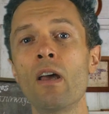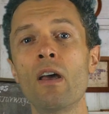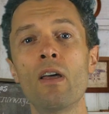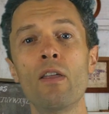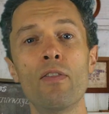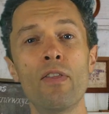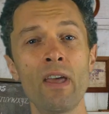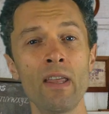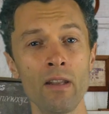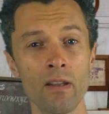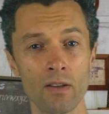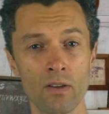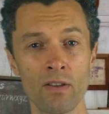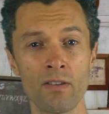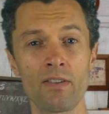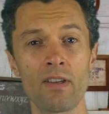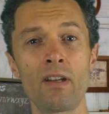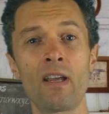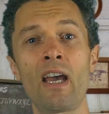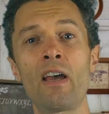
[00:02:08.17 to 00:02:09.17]
then
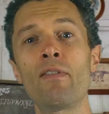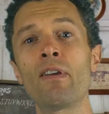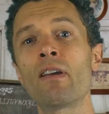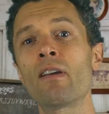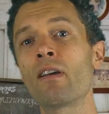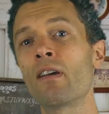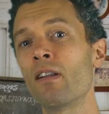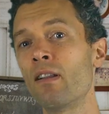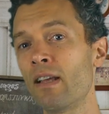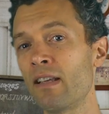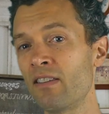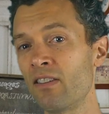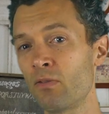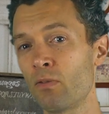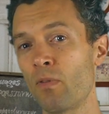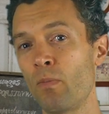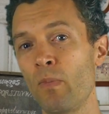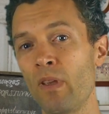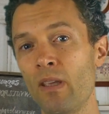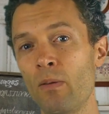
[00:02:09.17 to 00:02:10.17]
consider having lessons
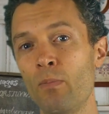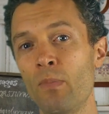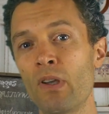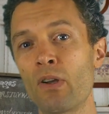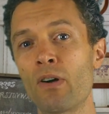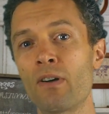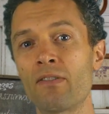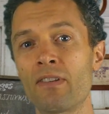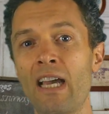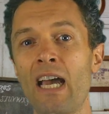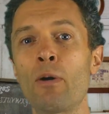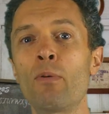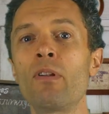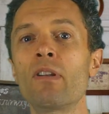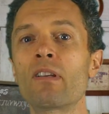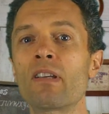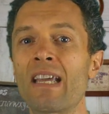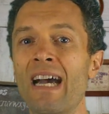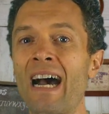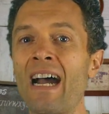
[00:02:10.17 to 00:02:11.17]
with me, because I will
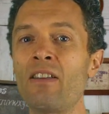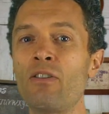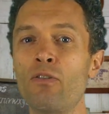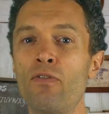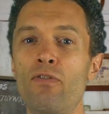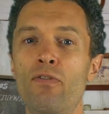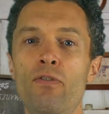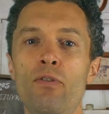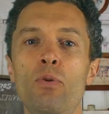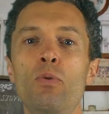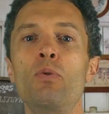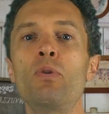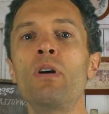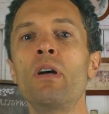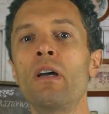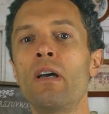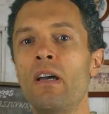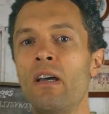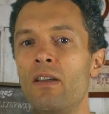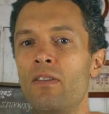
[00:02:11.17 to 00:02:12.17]
guide you through
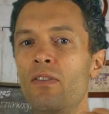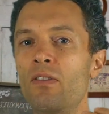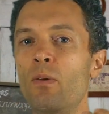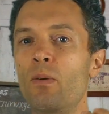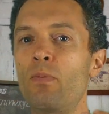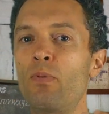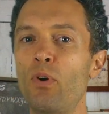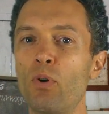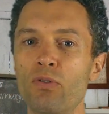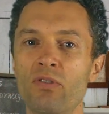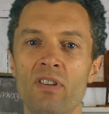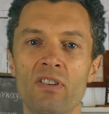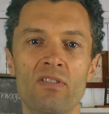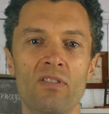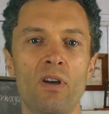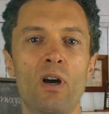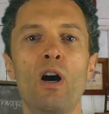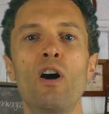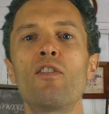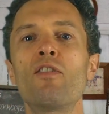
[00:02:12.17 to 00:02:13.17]
the process
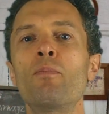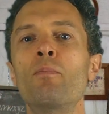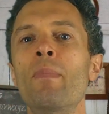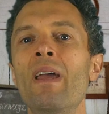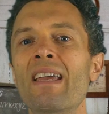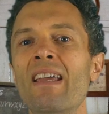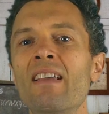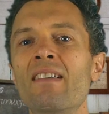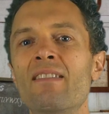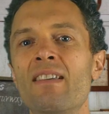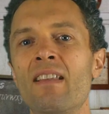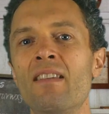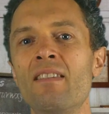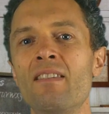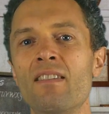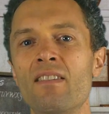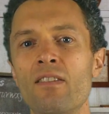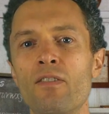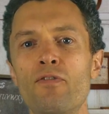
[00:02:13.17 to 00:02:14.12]
of making sentences.